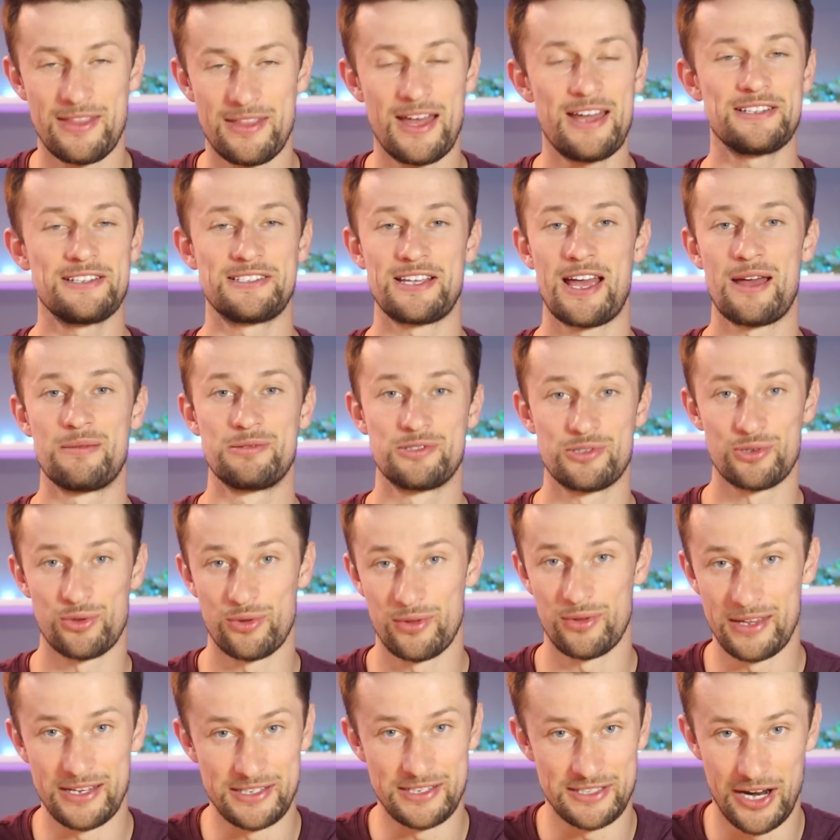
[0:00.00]
That is
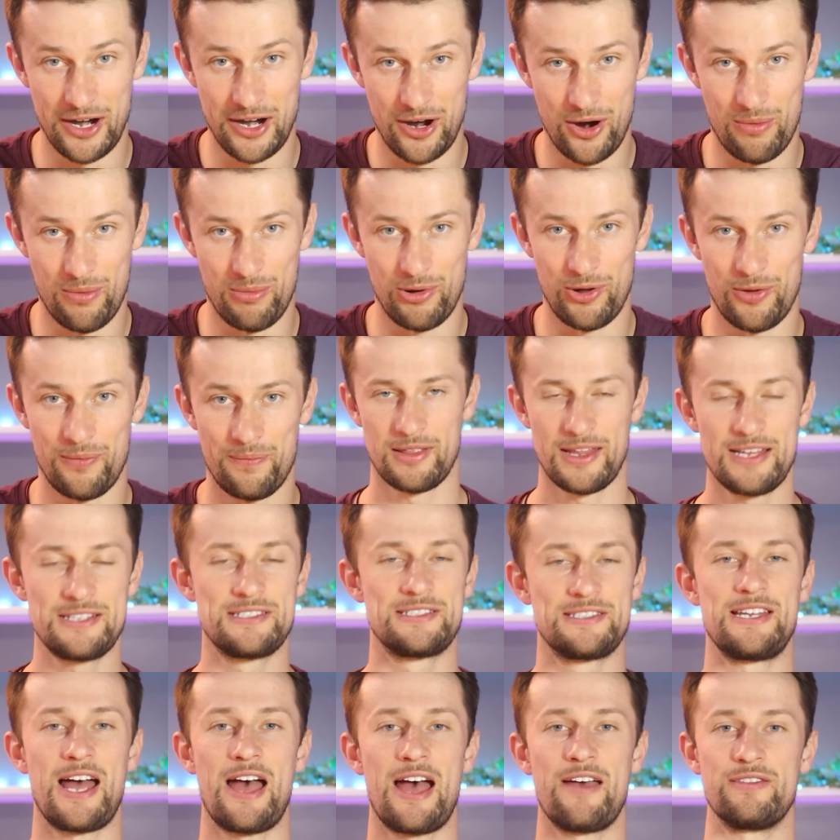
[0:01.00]
absolutely terrible.
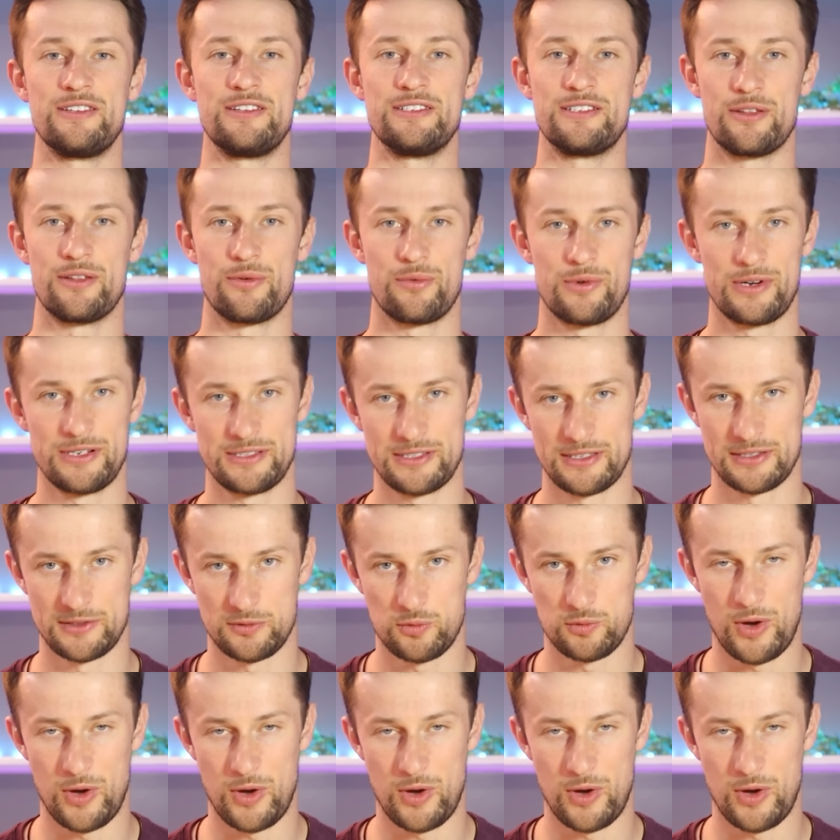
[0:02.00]
Let's dive into the reasons